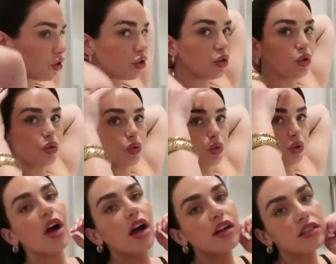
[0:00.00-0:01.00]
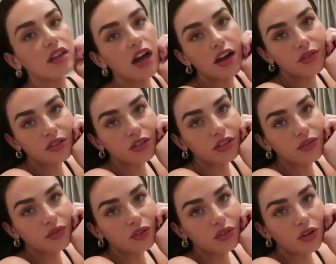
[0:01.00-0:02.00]
to a house after it
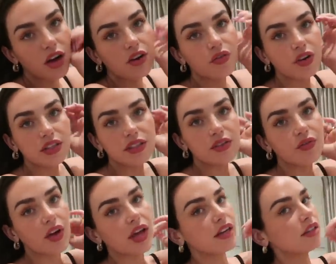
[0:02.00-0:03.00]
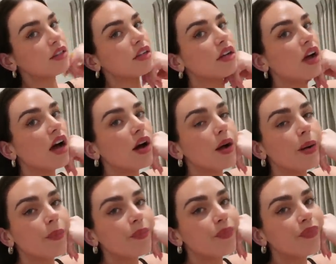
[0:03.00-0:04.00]
for our friend's event. So
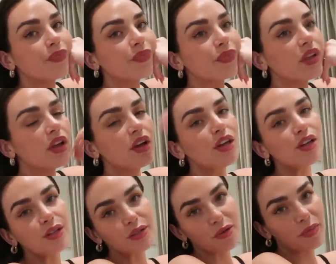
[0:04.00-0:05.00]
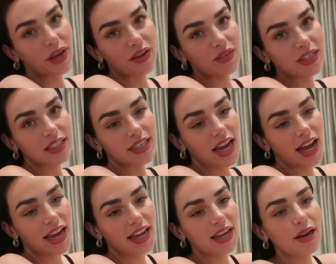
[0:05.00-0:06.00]
I'm behaving
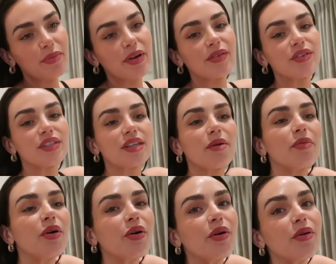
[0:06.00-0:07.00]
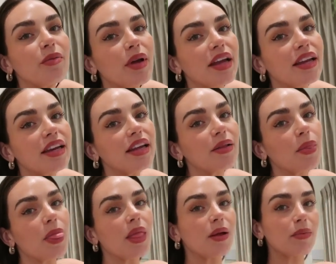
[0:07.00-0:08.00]
tonight, but I just come home and
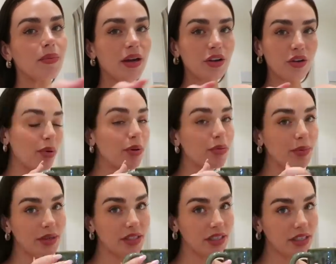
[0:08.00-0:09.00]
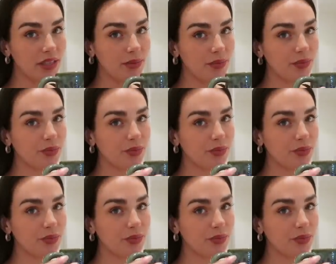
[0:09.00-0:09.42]
made a peppermint tea.